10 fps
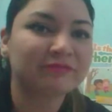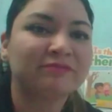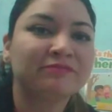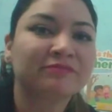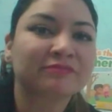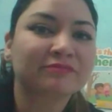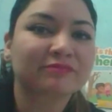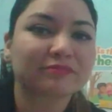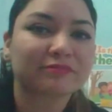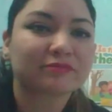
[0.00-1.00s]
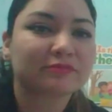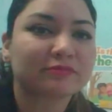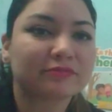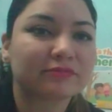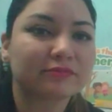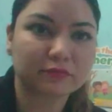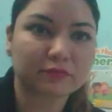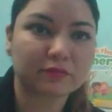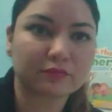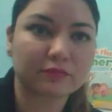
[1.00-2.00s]

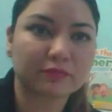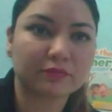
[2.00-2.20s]
(no one is talking)